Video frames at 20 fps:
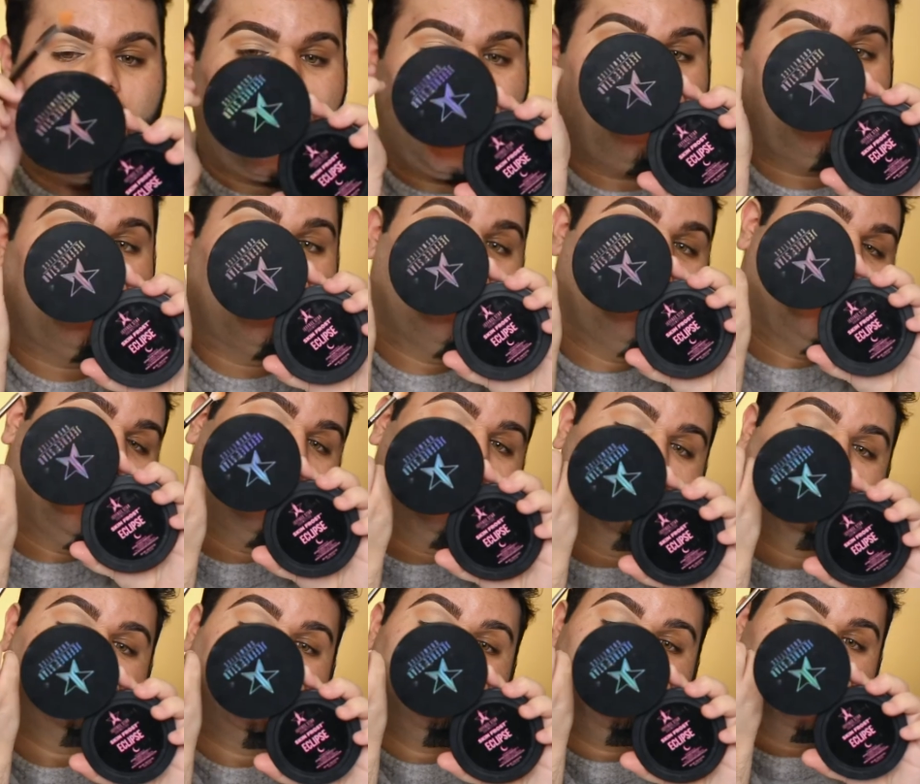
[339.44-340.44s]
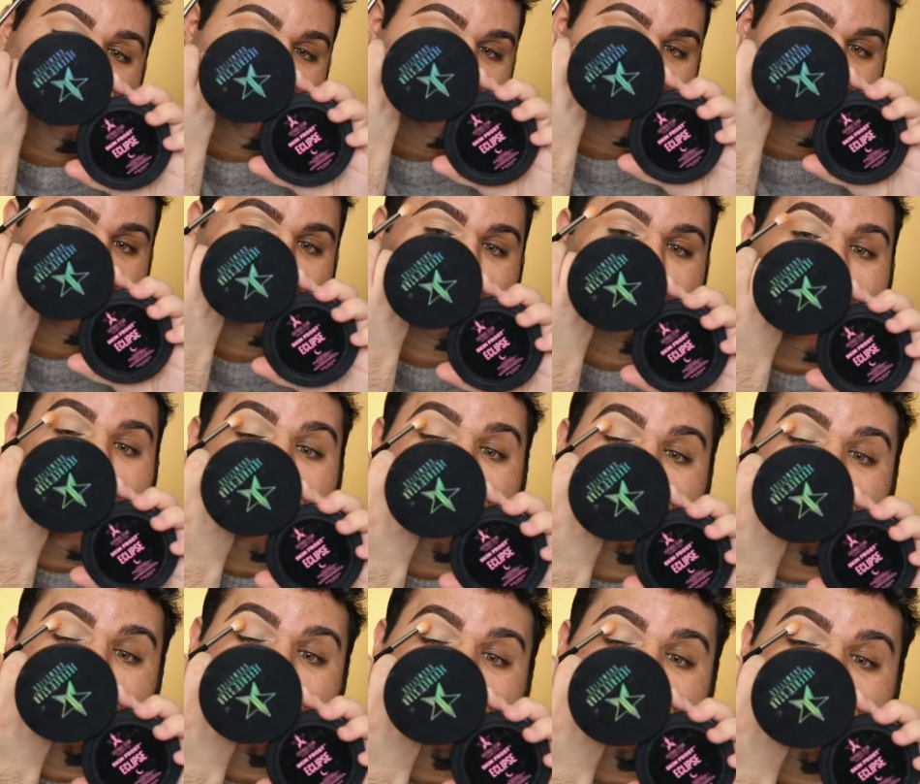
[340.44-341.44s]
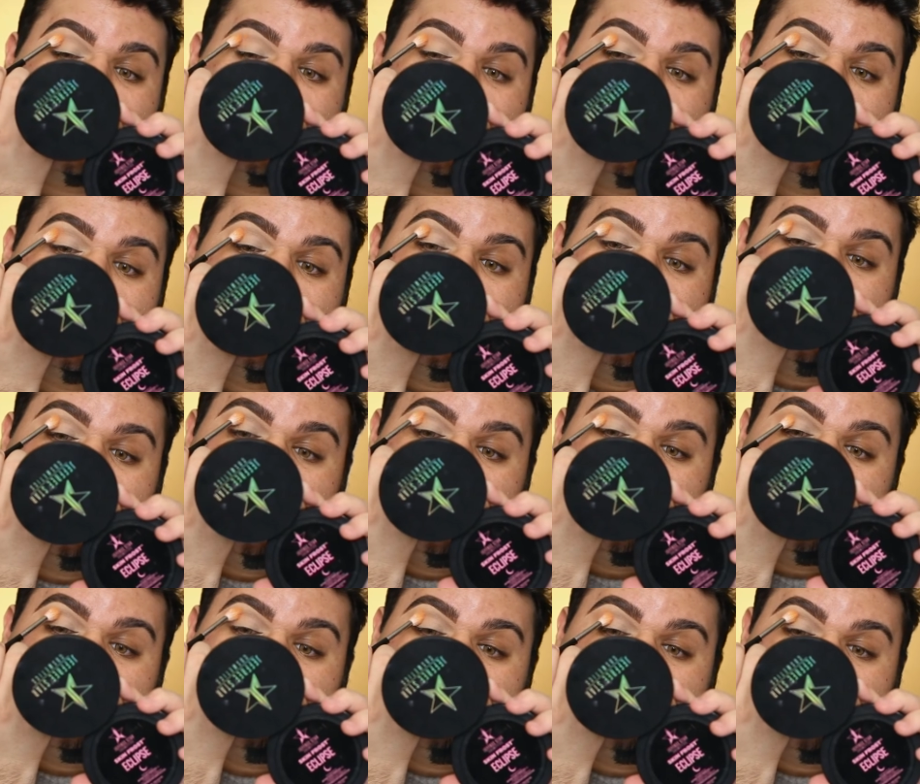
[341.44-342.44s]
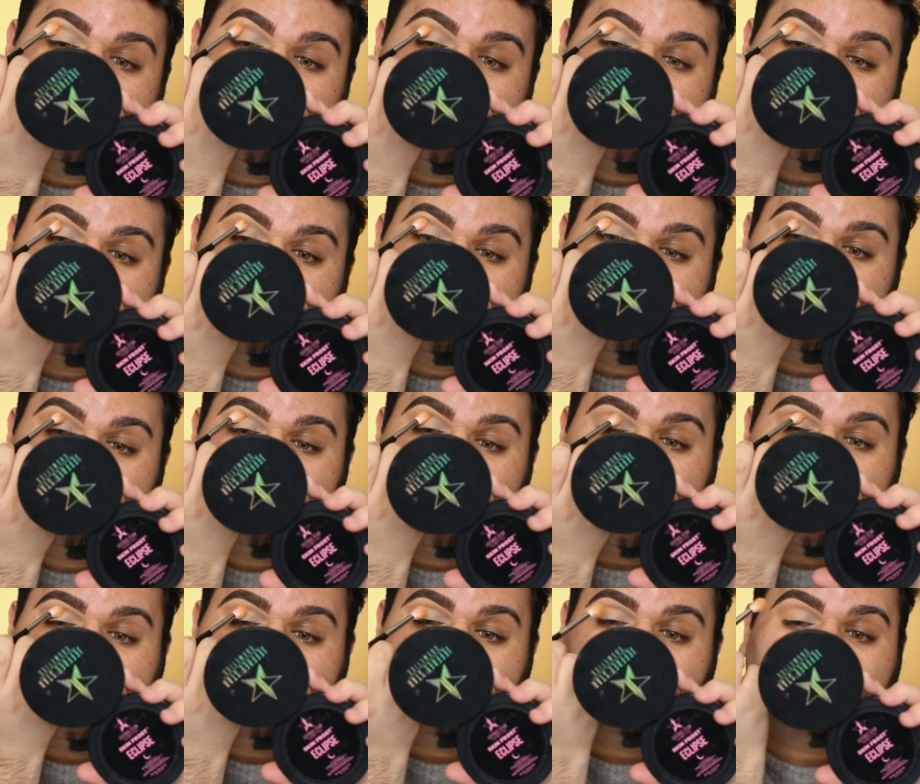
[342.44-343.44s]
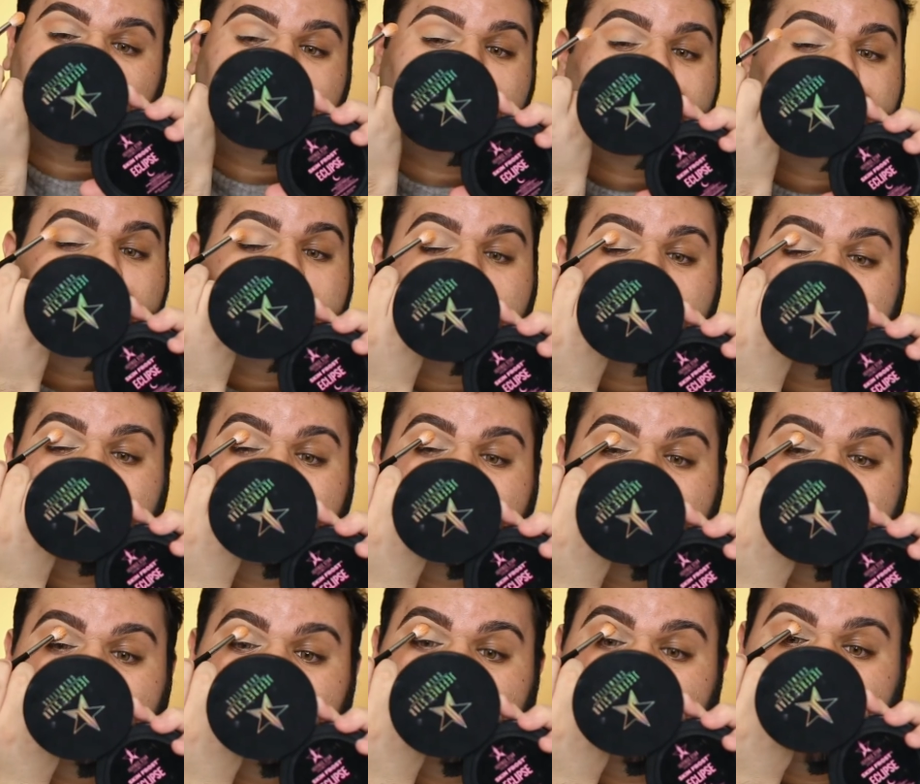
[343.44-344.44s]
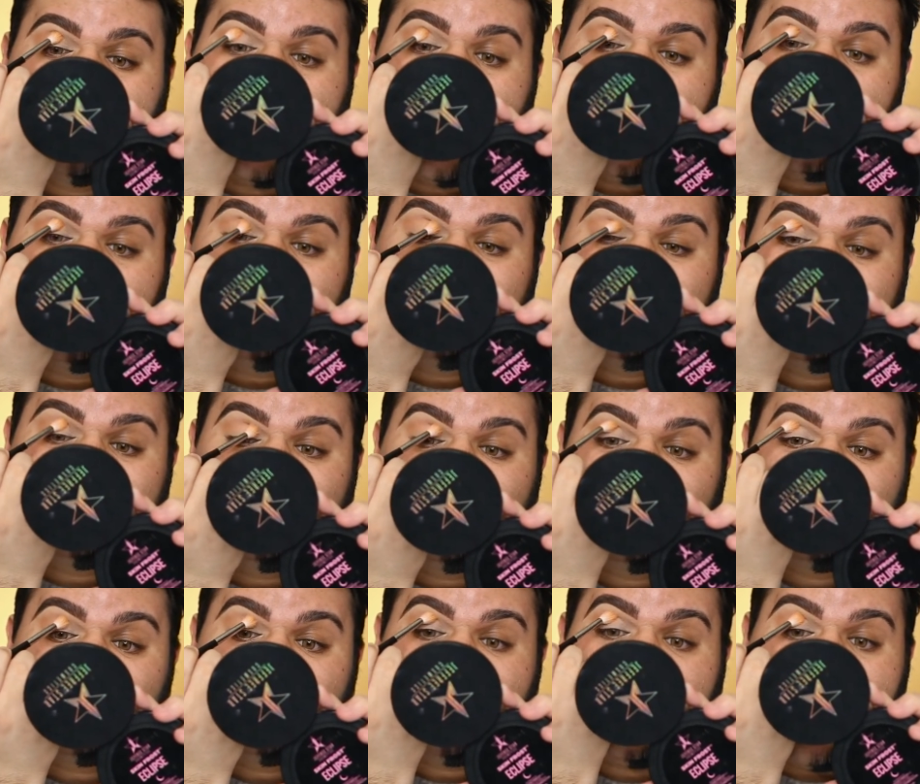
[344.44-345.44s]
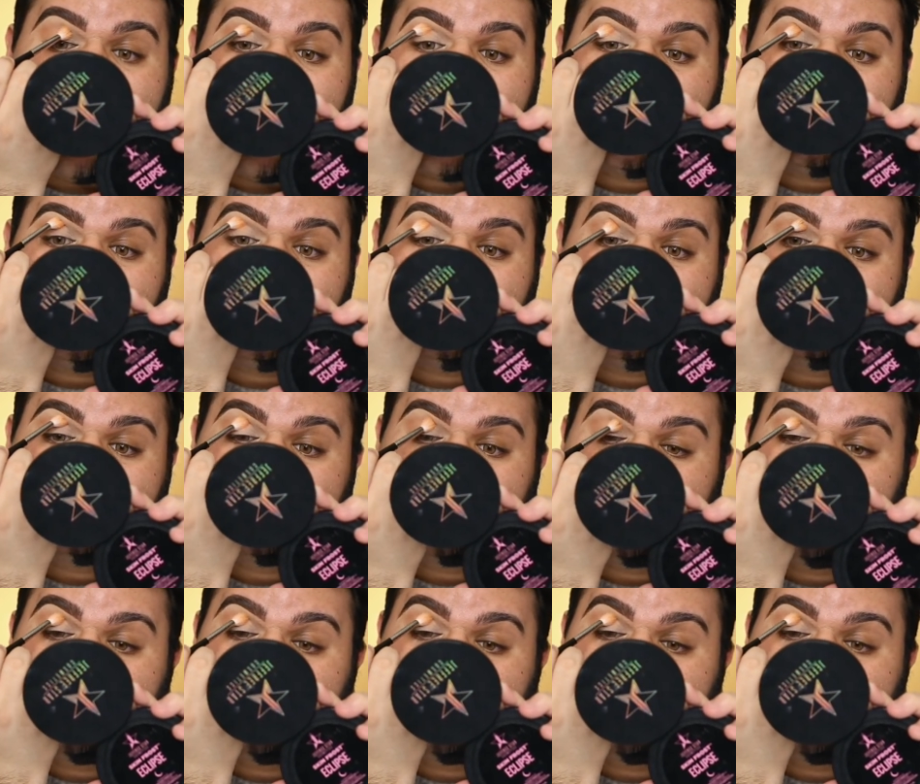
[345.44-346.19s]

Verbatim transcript: I'm very much a Miss Cracker and Monét X Change stan.